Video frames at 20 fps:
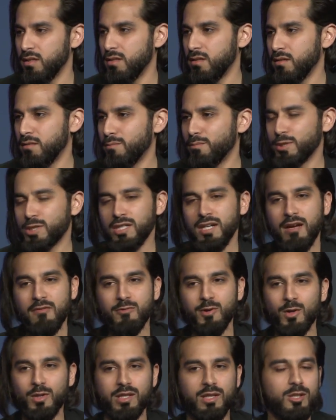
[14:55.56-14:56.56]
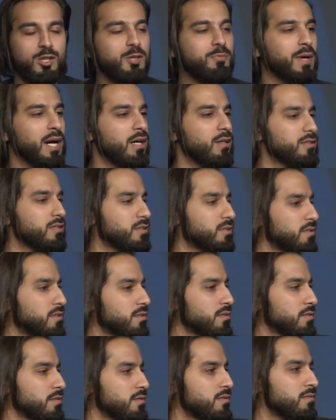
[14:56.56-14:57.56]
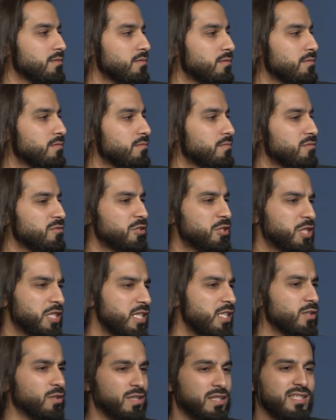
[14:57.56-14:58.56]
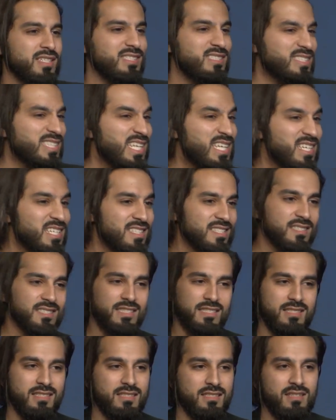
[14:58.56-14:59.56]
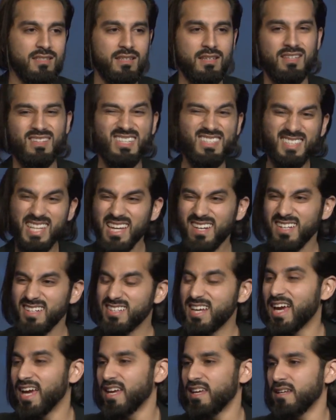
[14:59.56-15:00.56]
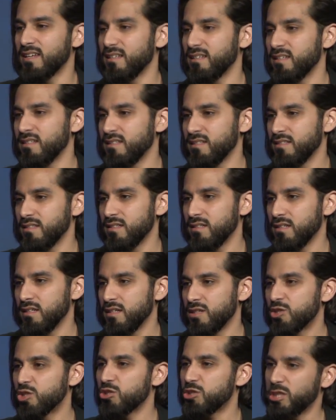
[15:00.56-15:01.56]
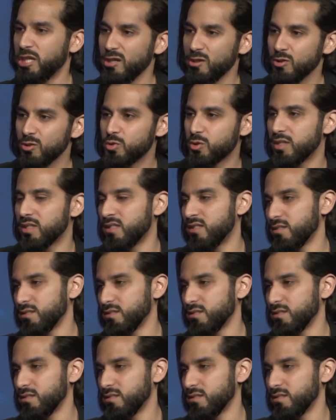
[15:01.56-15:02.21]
But you're not fooling your spouse. she or he sees the day-to-day. Your children,